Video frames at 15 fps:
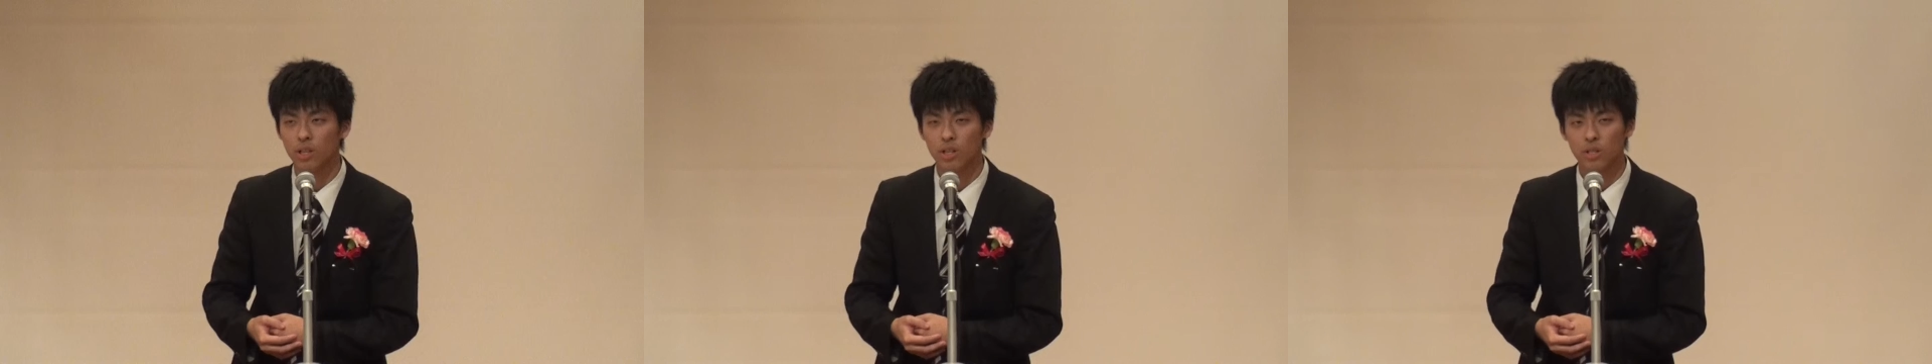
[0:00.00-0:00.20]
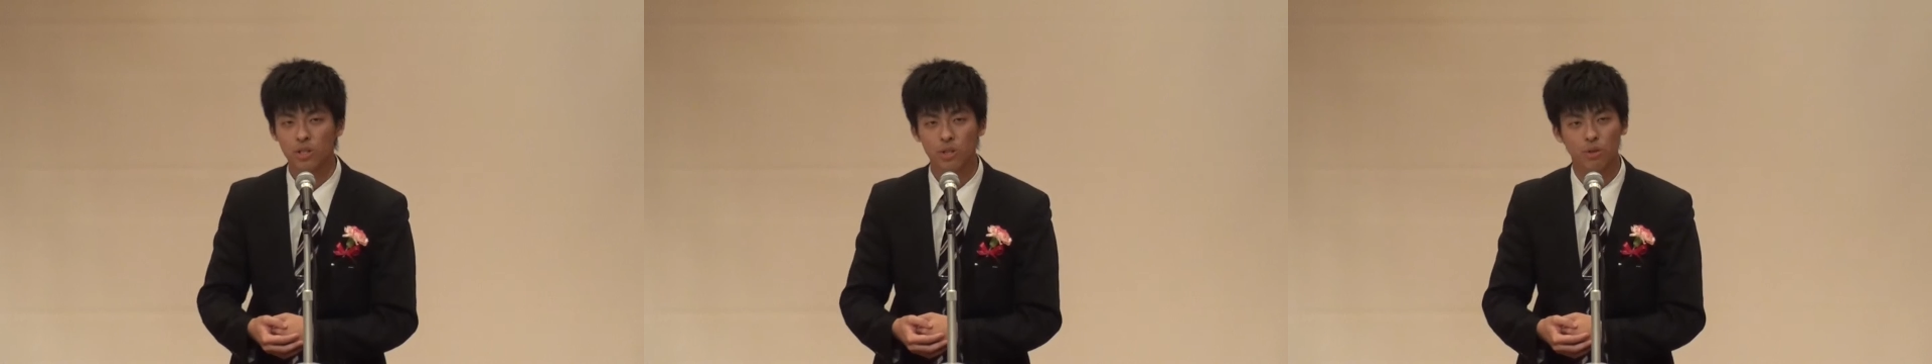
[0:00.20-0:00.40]

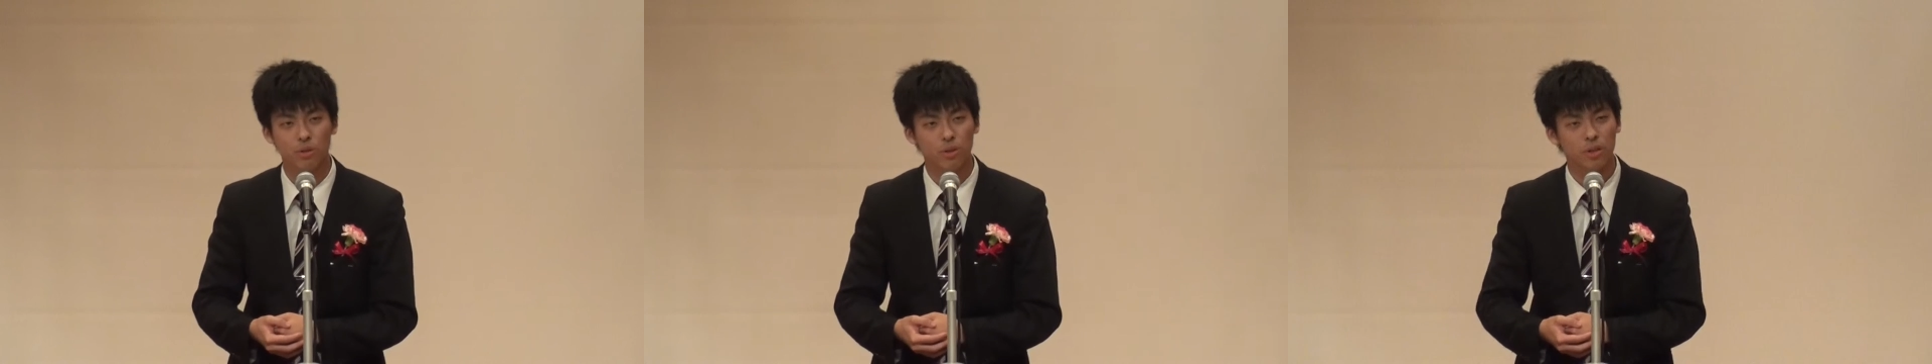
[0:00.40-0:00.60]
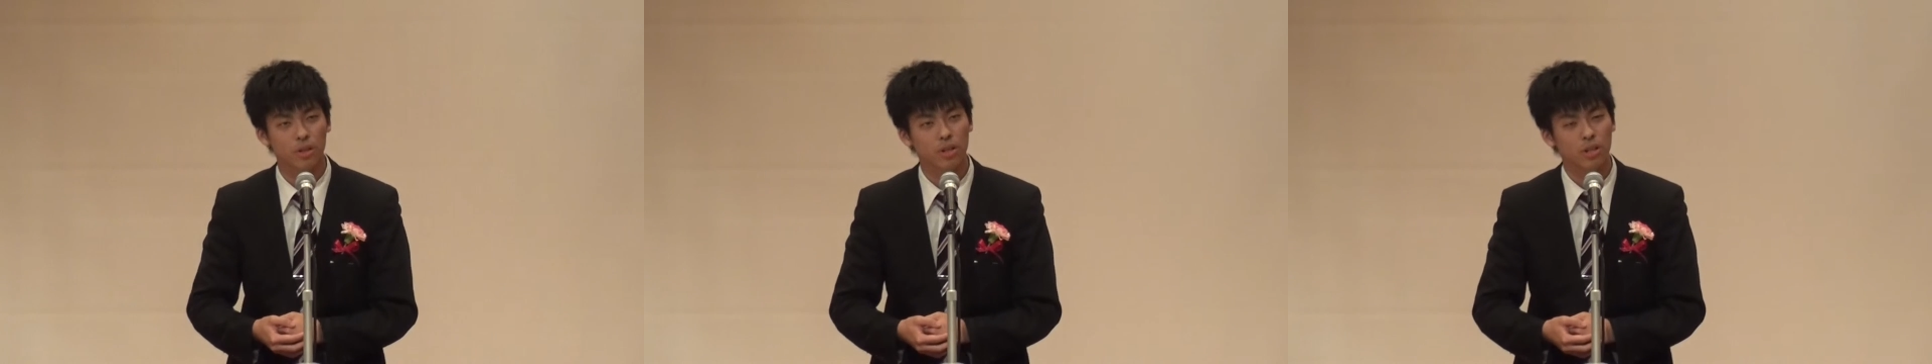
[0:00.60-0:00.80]

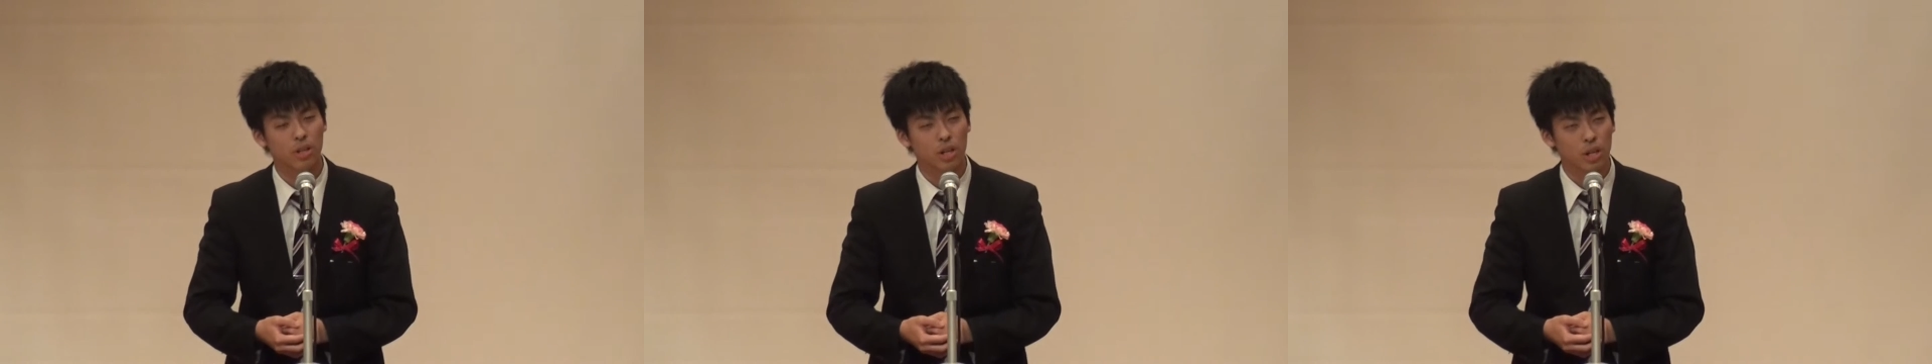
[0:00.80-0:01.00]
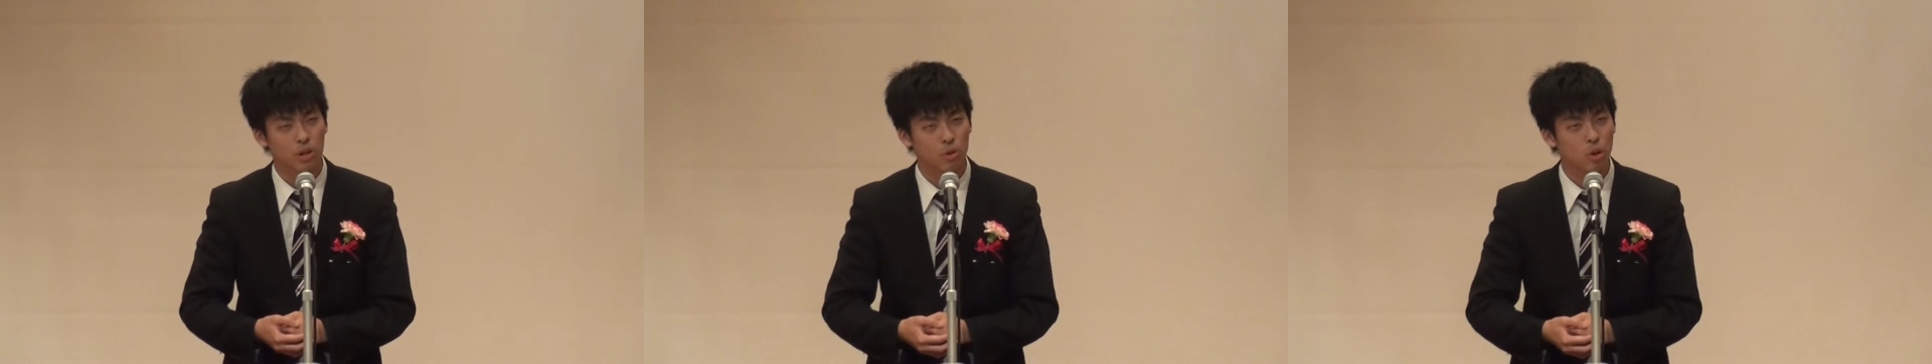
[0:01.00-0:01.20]
So,
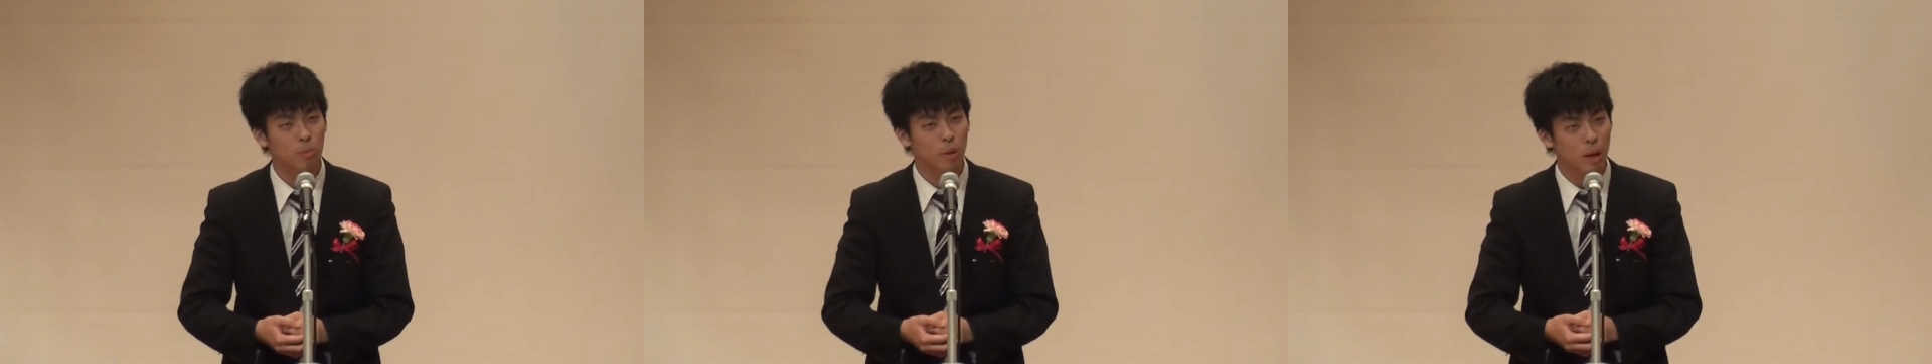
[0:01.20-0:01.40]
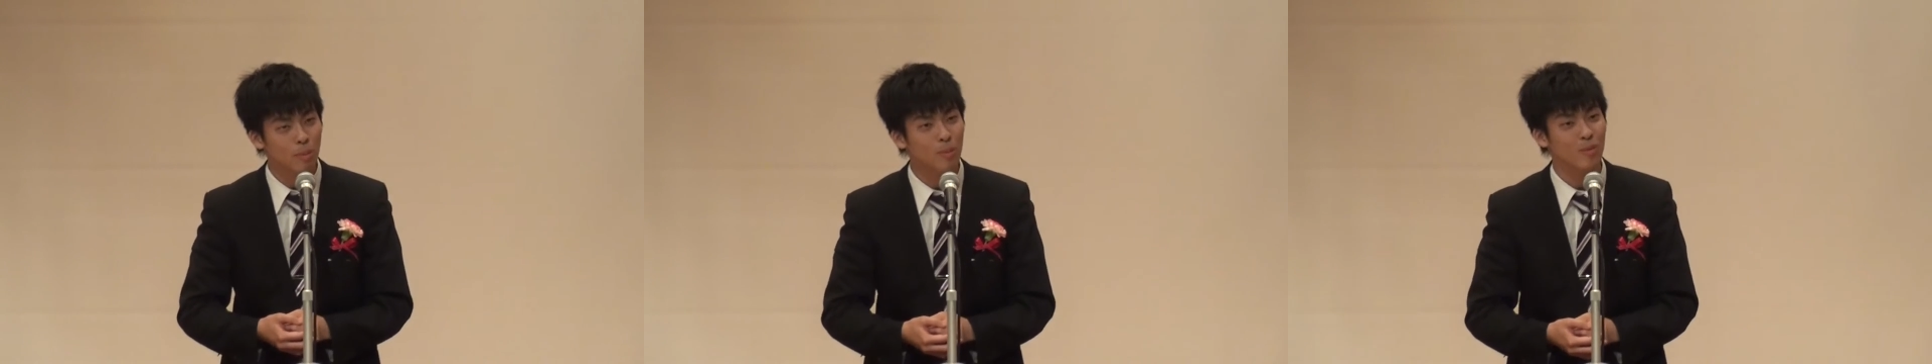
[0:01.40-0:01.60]
we will
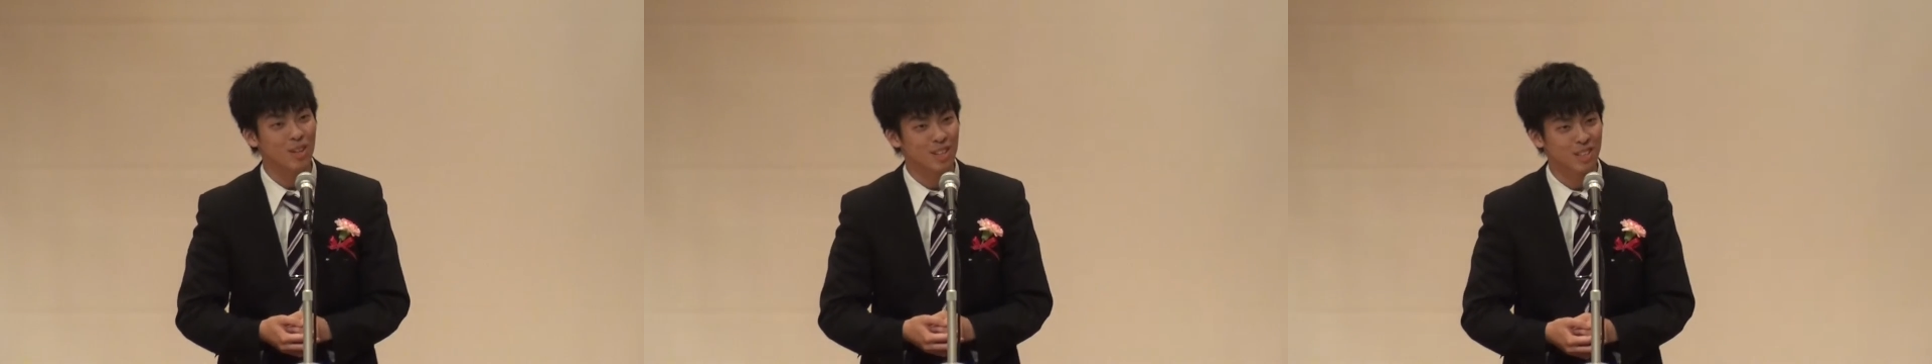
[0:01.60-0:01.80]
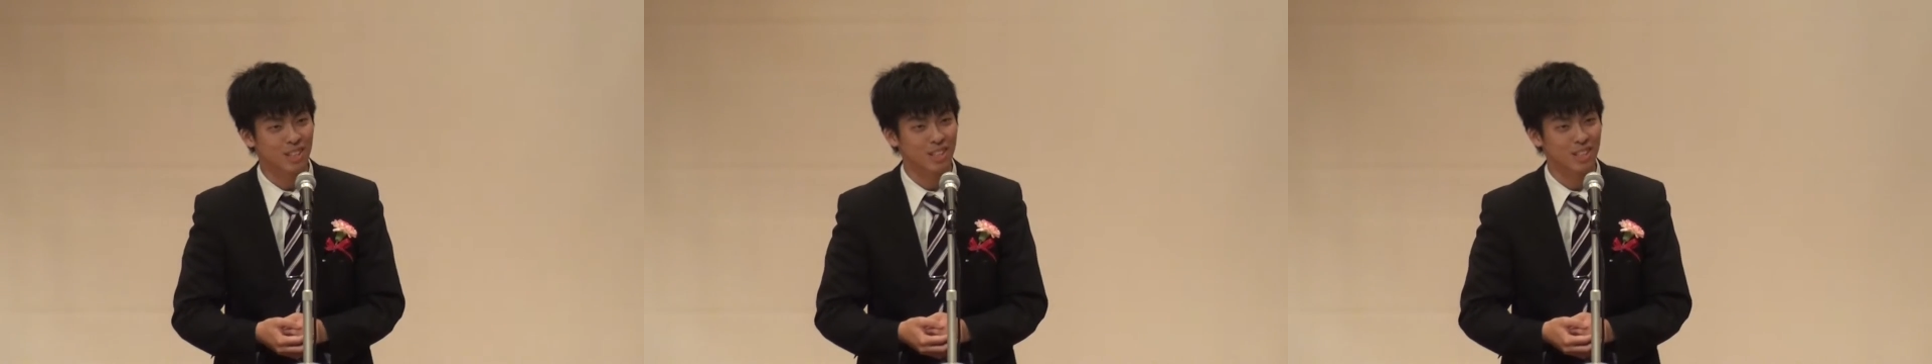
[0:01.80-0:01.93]
probably